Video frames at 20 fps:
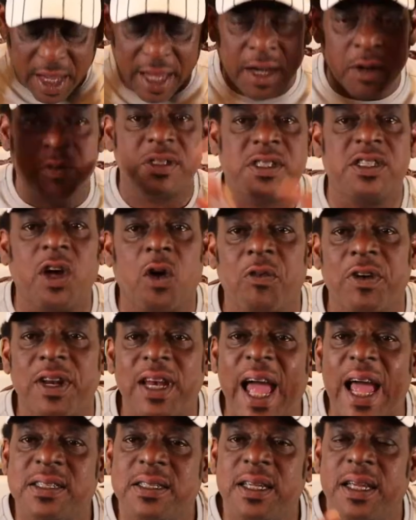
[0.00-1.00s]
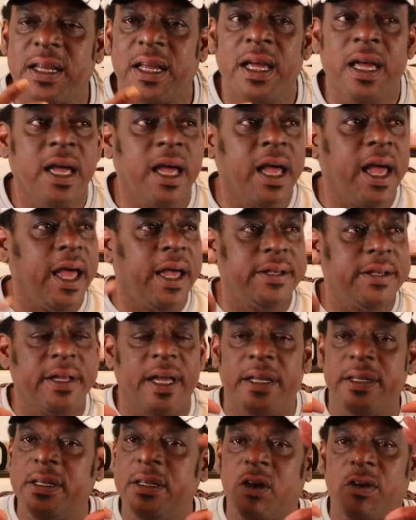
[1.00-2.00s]
And it was so relaxing. And,
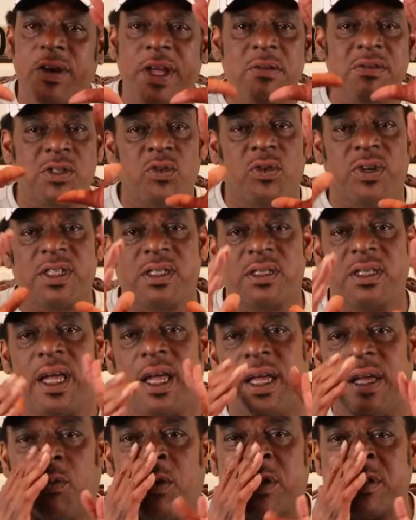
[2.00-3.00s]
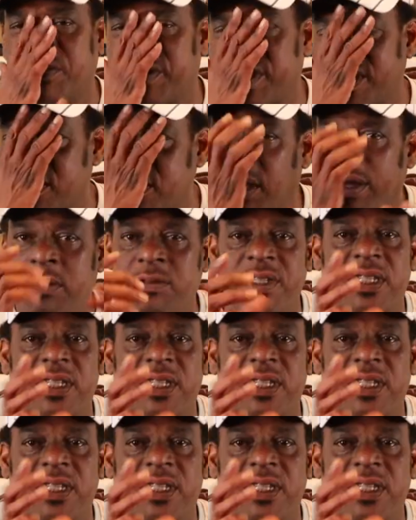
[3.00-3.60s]
and you know, he was doing his thing, wasn't really talking.